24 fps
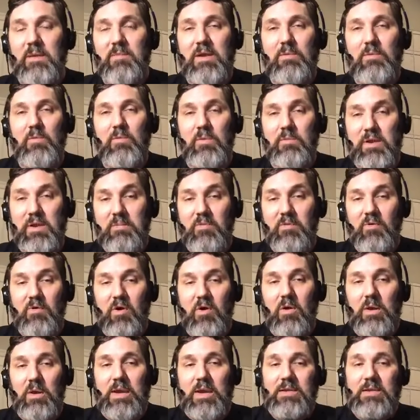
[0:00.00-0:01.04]
Amen. When people
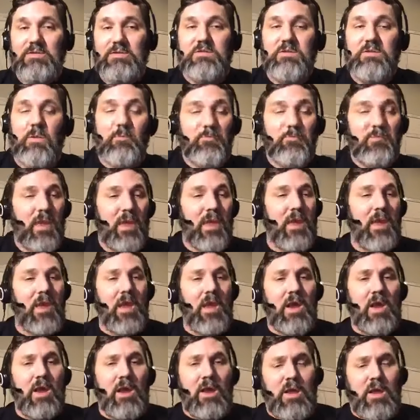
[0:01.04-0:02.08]
call in, so
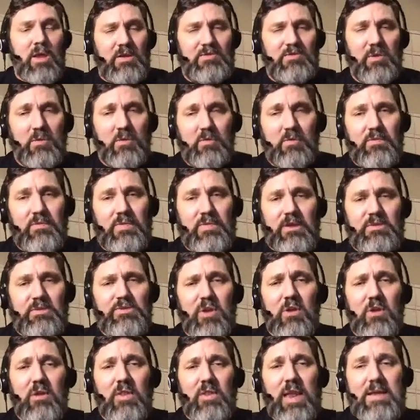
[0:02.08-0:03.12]
so
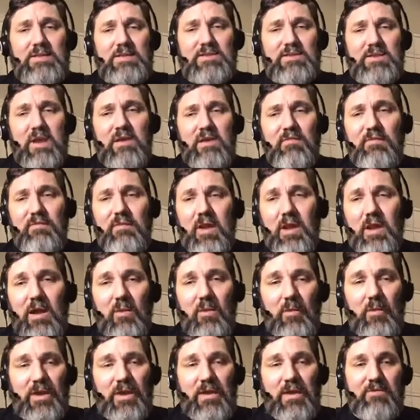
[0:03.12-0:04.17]
there's all of that stuff.
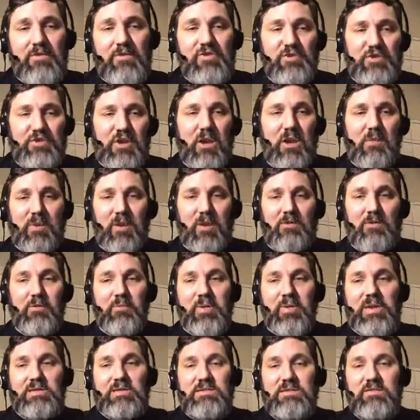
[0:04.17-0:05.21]
Uh, I want to give you just a couple
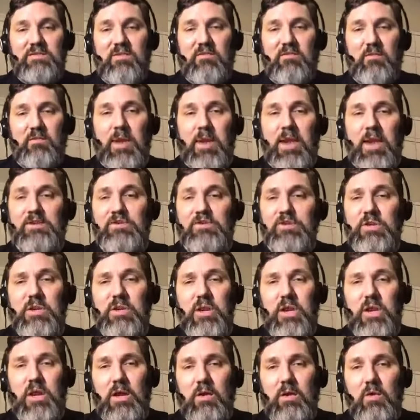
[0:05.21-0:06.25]
other pieces of
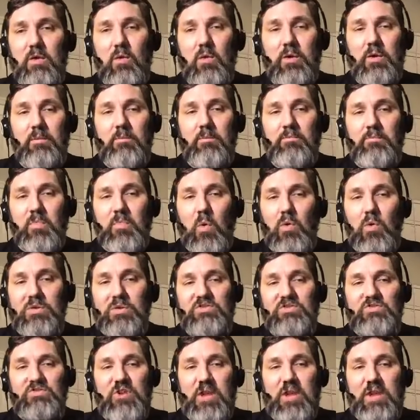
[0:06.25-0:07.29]
information. Uh, on
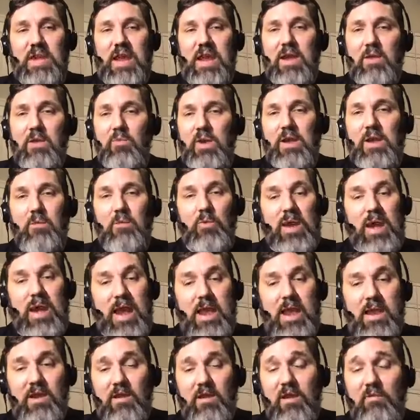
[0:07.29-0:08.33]
on Sunday, we we
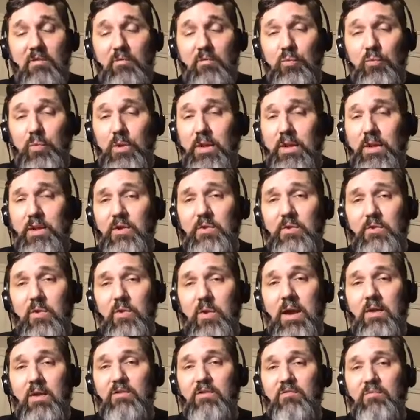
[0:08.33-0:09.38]
had a, a, really good
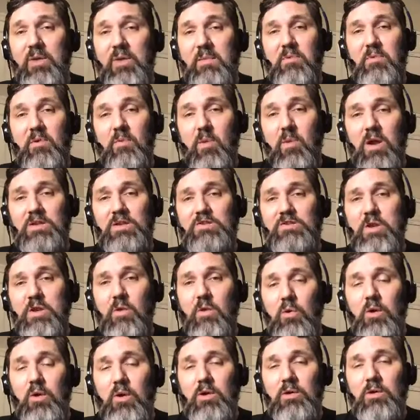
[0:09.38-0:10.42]
crowd of people
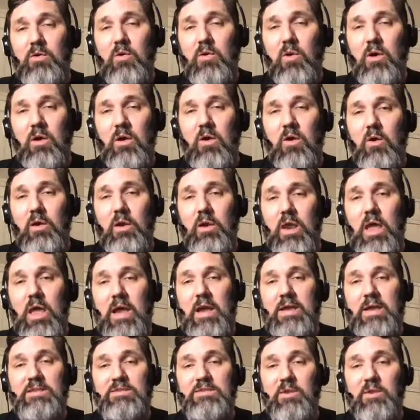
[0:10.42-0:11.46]
watching on our our
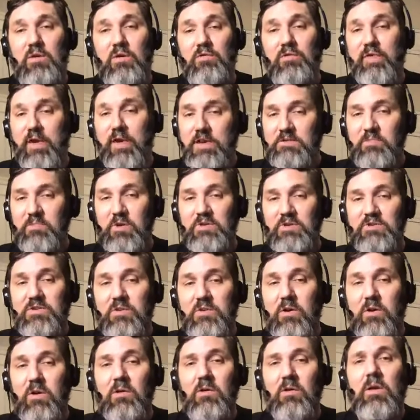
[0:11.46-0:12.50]
onlines and our Facebooks
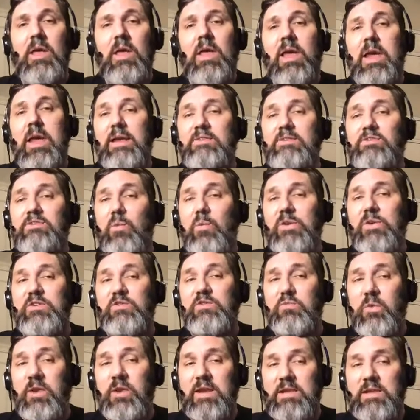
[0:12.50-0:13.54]
and all, and so we
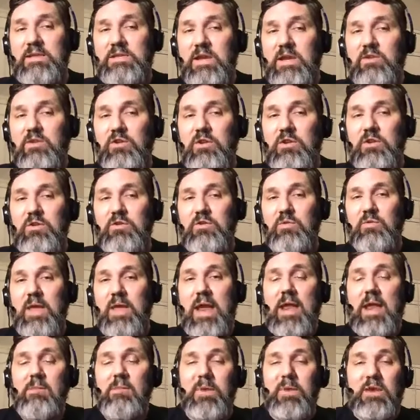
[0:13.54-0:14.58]
just want to continue to do
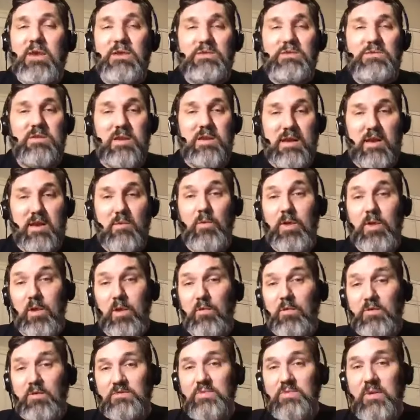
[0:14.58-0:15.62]
that because again, we
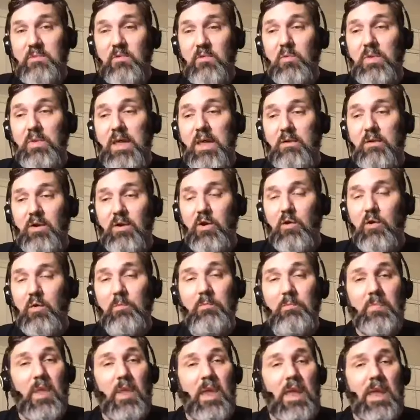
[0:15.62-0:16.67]
know there's people without
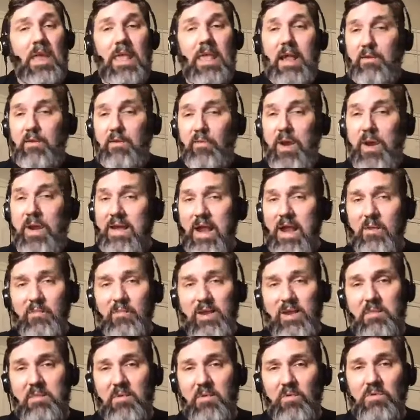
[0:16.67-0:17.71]
hope, and right now
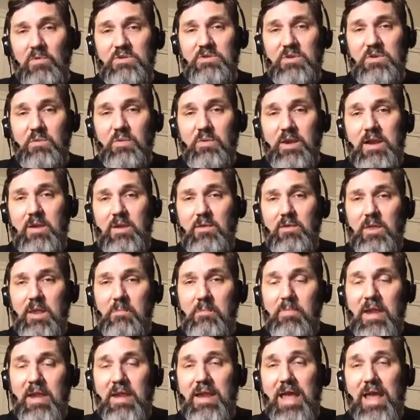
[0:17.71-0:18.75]
people will tune in
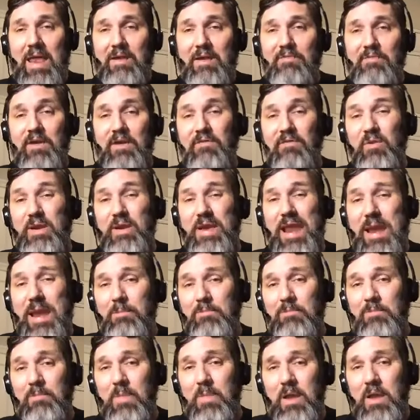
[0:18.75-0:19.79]
that may not have ever
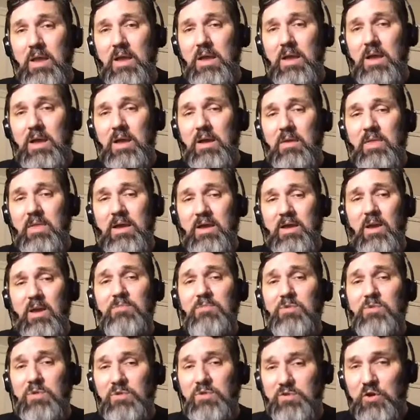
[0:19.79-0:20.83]
came uh, they
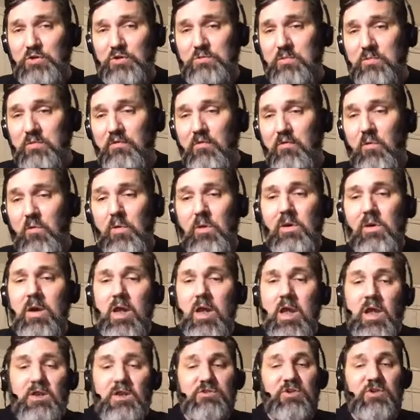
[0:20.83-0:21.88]
come to a church before,
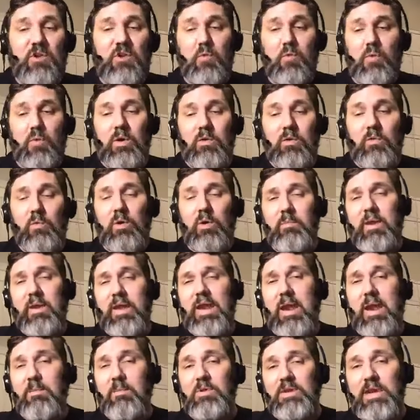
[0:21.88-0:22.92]
so we're, we're
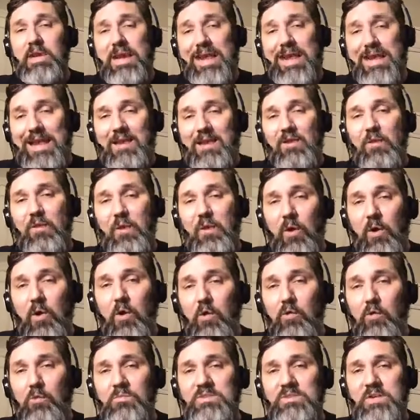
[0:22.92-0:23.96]
being able to get into their
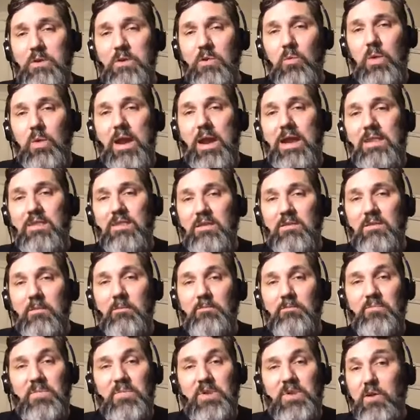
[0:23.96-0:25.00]
homes in a way that
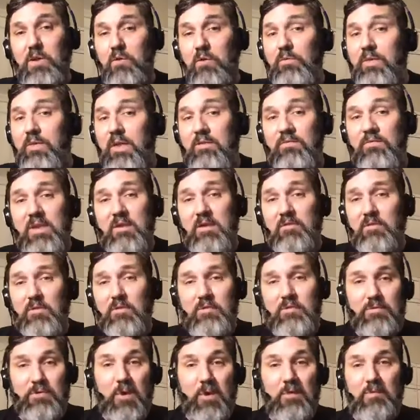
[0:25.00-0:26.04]
you know they've
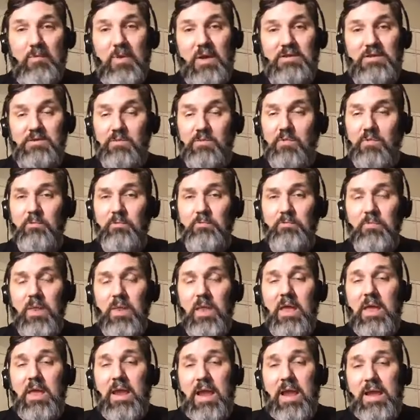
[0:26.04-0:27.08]
never thought possible,
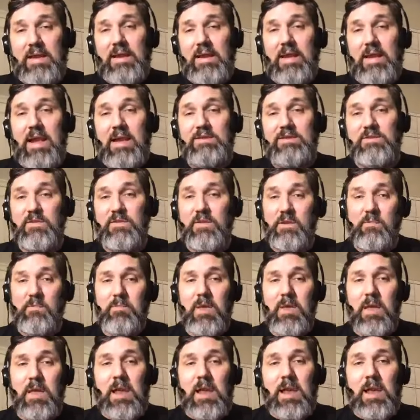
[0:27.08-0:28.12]
and connect to them.